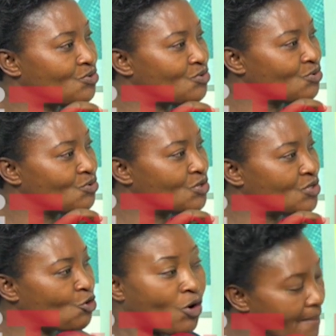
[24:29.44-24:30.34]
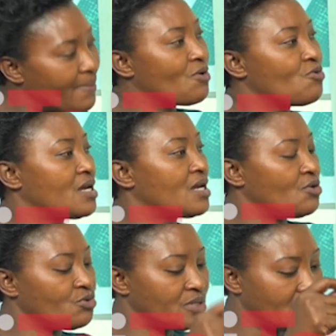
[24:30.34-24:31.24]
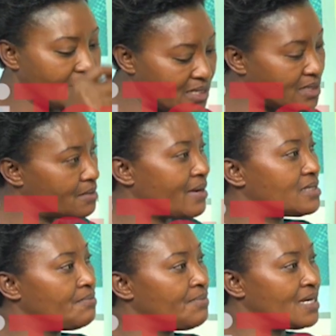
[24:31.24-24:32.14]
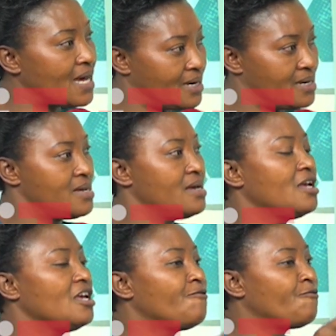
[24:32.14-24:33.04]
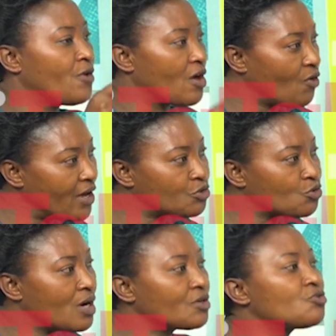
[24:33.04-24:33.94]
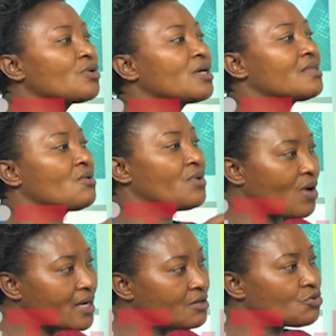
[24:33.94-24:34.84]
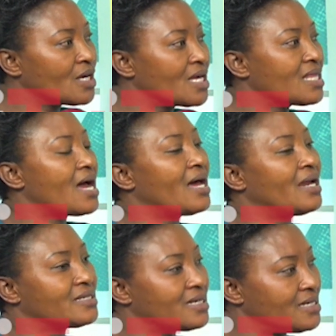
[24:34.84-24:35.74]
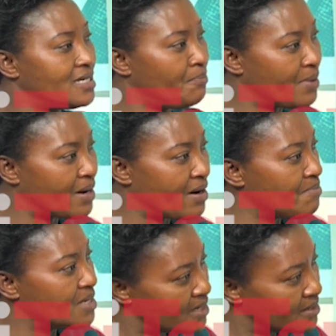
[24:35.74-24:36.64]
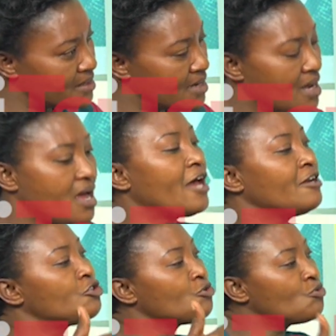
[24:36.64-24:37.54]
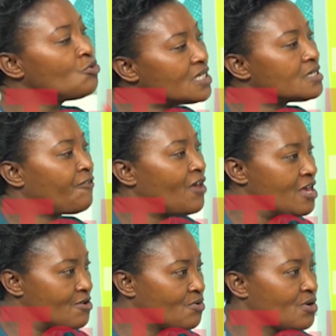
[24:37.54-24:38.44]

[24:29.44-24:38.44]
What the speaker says: to talk about, and you say this must be done. If we are going to work together, we are working together under certain parameters. And should this fail,